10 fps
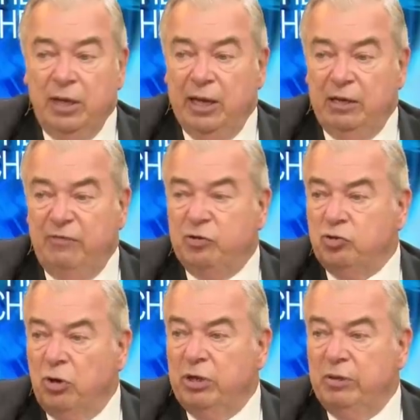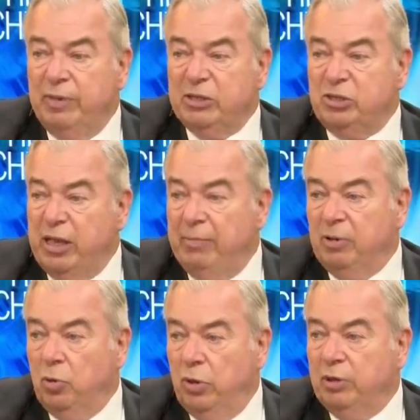And if you're talking about
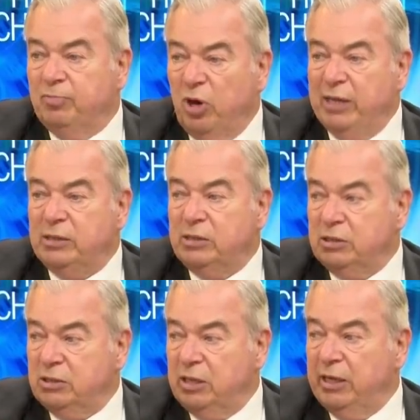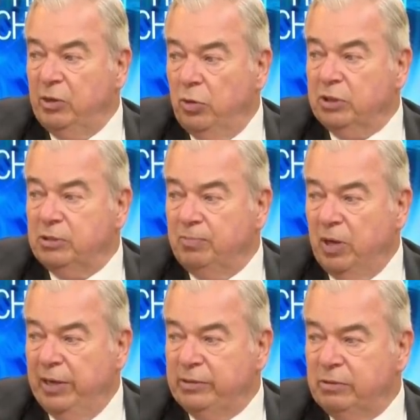stable oil prices and steady oil
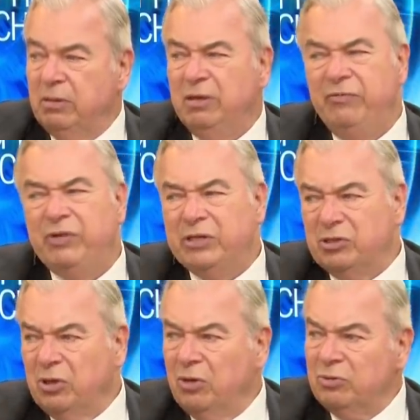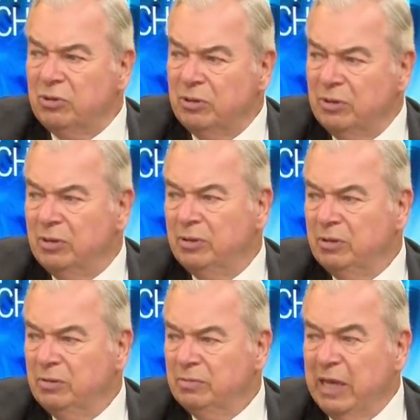supplies, leave things alone.
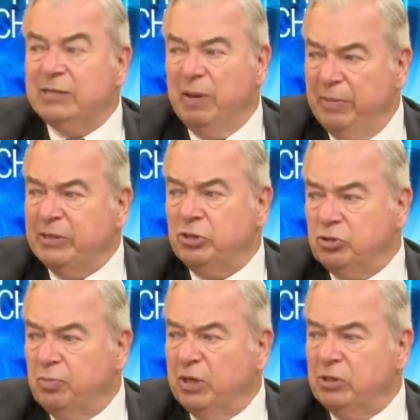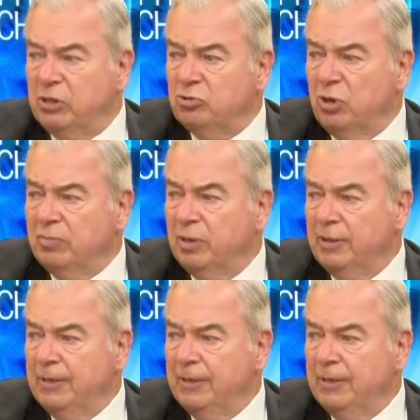That's my message to President Trump.